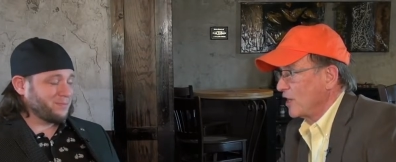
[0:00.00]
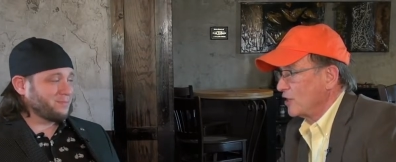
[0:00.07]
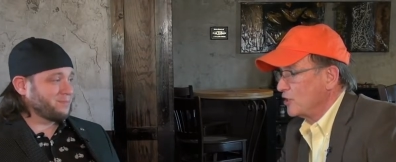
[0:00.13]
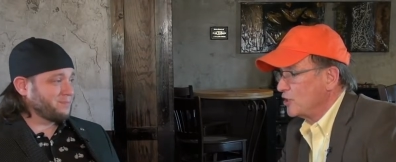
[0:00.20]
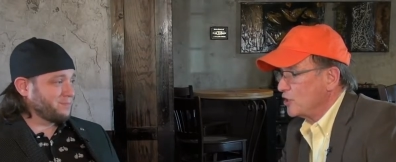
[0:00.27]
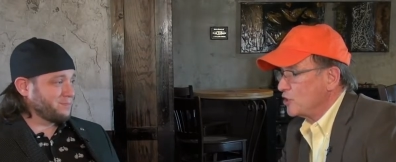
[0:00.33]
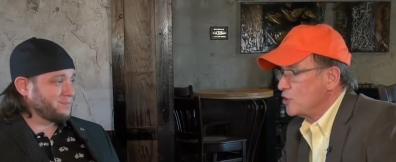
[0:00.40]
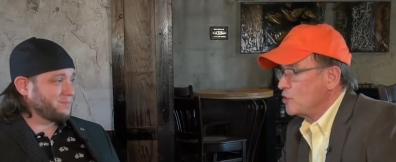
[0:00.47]
Speaker 1: Do
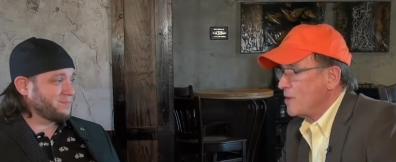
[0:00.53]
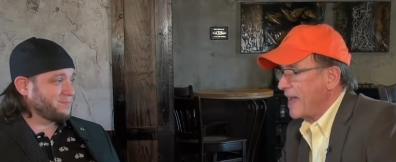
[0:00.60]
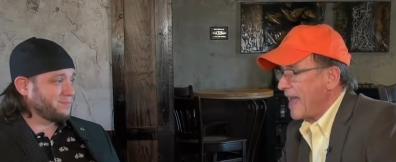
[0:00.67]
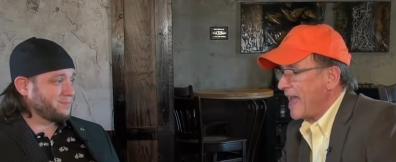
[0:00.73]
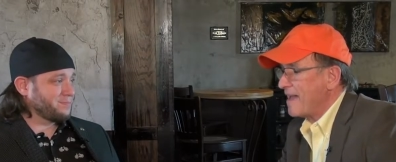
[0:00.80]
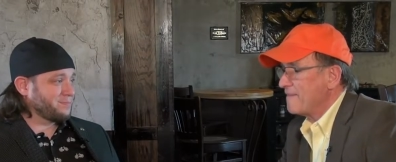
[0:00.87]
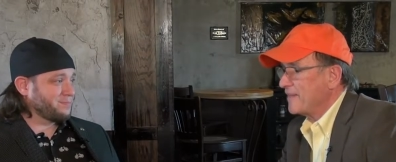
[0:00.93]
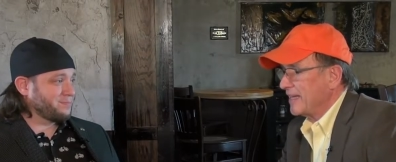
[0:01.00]
you
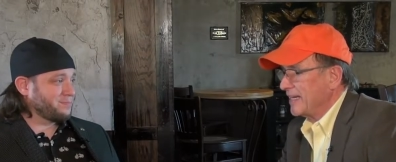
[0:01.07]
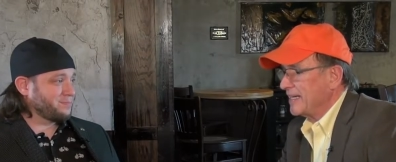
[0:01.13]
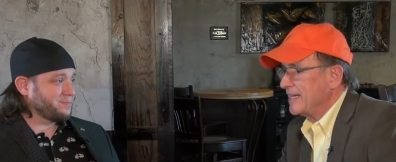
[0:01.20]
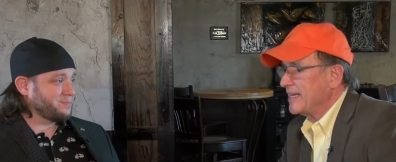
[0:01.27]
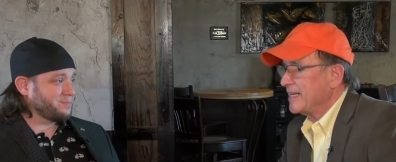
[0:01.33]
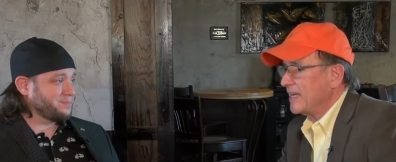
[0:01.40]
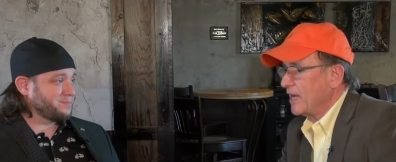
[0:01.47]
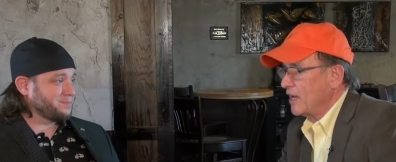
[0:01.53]
have
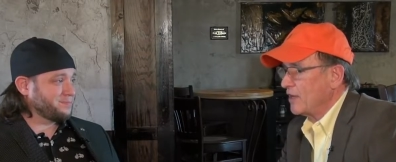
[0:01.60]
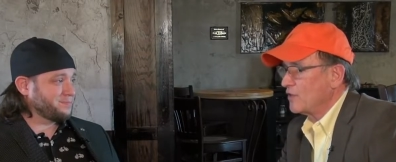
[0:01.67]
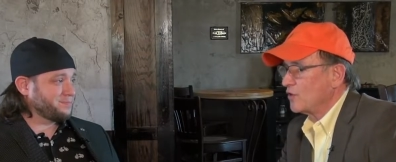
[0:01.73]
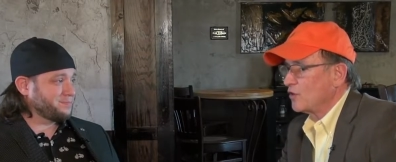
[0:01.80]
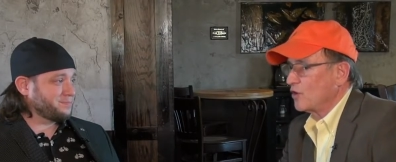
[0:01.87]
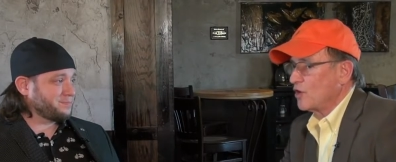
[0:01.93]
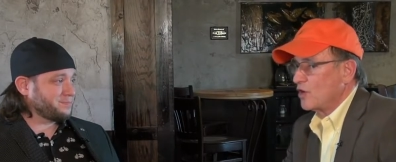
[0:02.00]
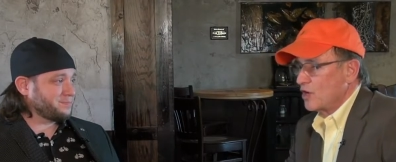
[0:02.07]
any other